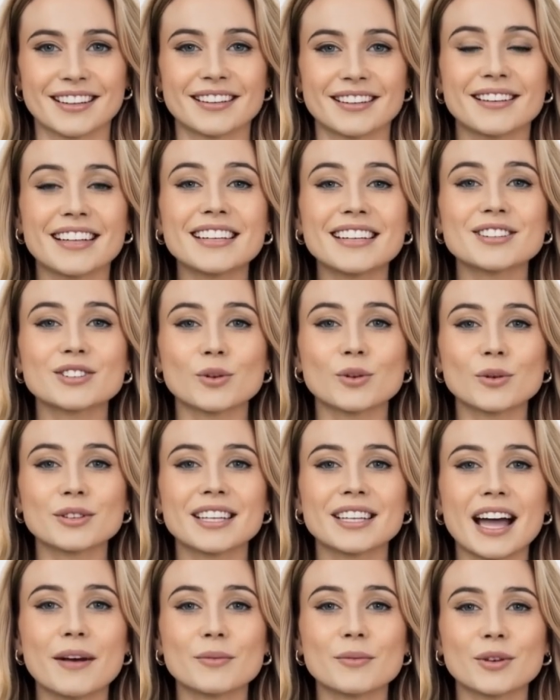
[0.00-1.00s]
These tools
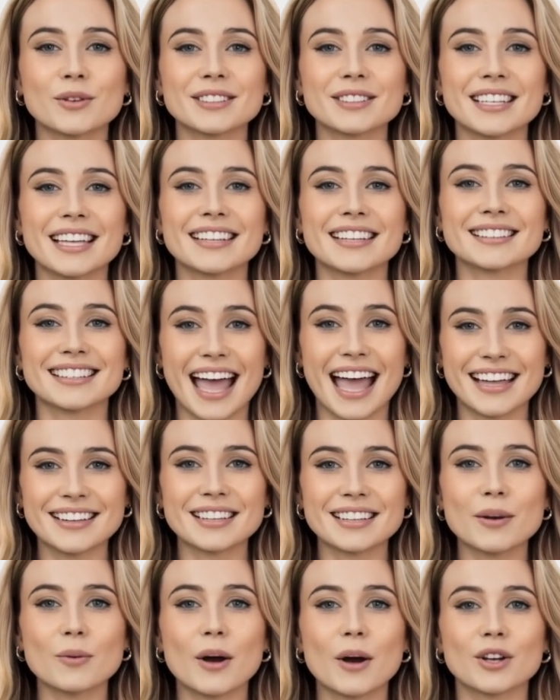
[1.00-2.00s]
help you see
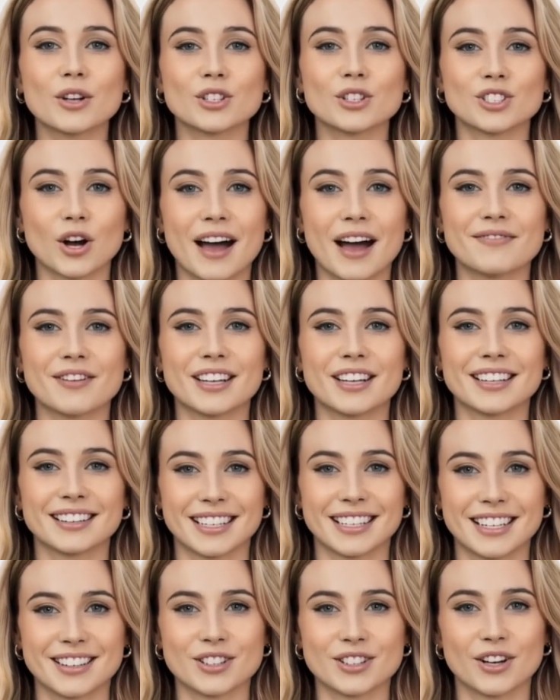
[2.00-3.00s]
exactly where your traffic and
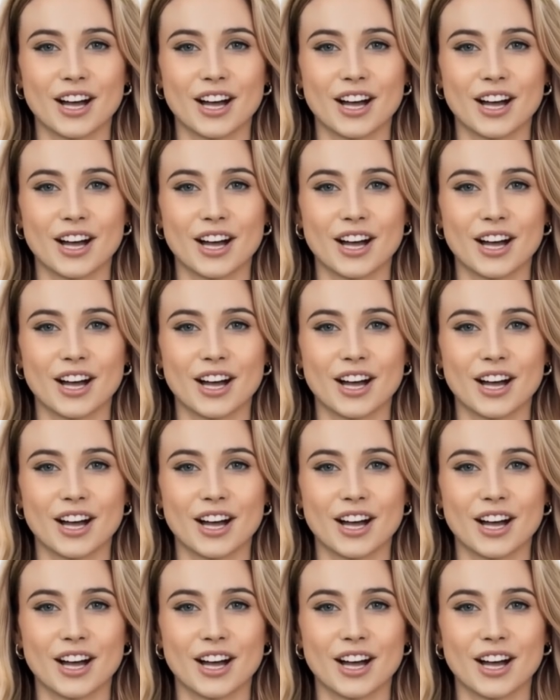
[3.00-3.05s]
leads are